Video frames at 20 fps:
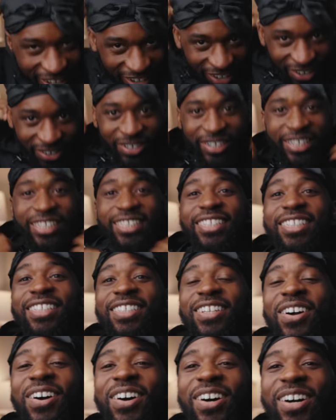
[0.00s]
Oh, this
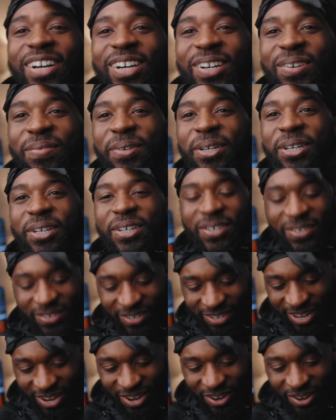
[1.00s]
is hard, bro.
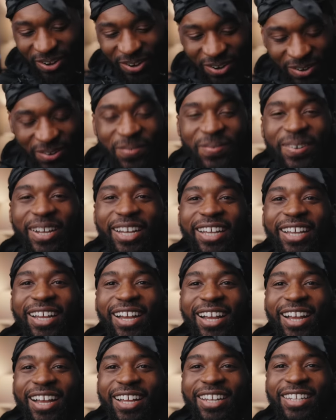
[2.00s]
Oh my
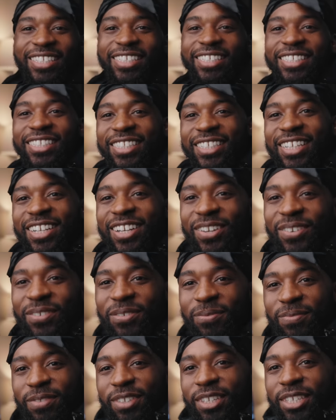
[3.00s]
God, this is
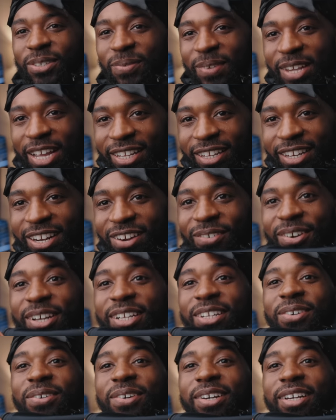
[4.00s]
tough. So we got the
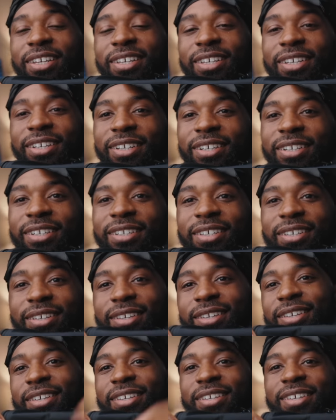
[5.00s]
director right here.
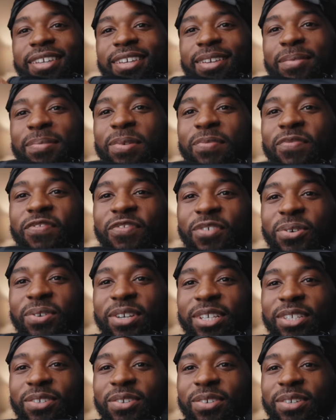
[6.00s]
Let me
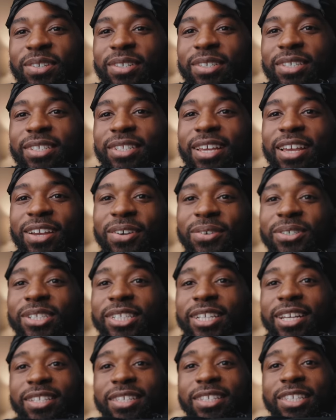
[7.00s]
focus on this daggone
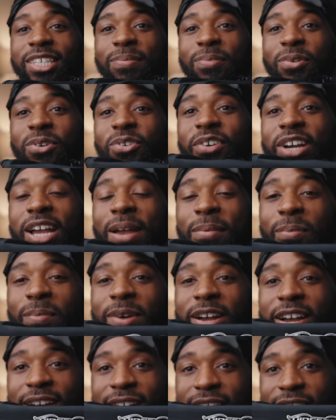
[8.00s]
chest and keep on grabbing
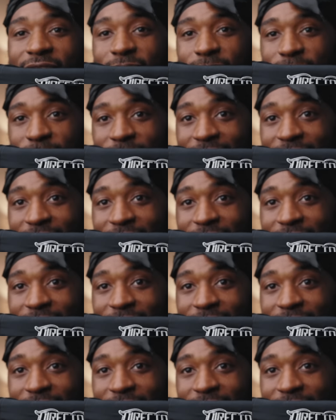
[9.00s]
my eye.